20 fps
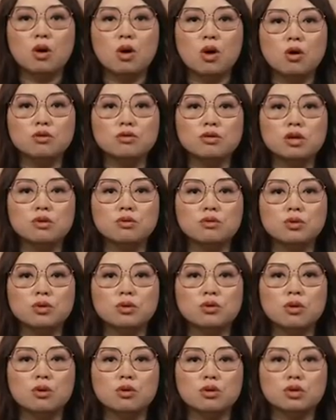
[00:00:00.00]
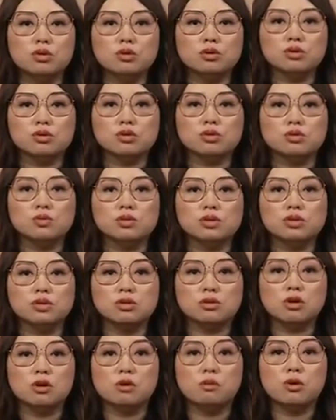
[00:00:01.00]
Only root or users with
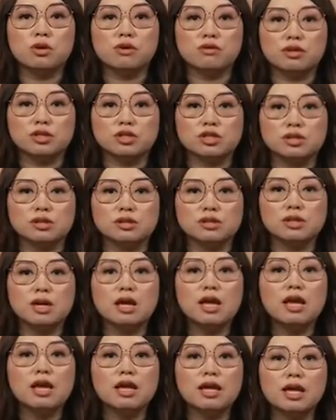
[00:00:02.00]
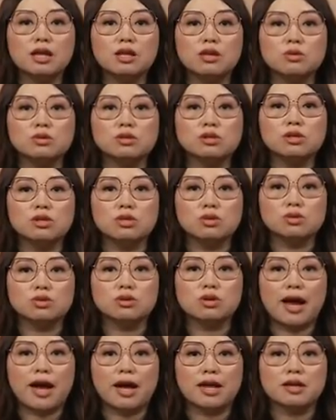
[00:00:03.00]
sudo privileges can use the
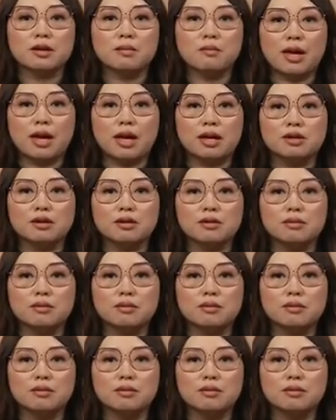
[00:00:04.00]
user add command.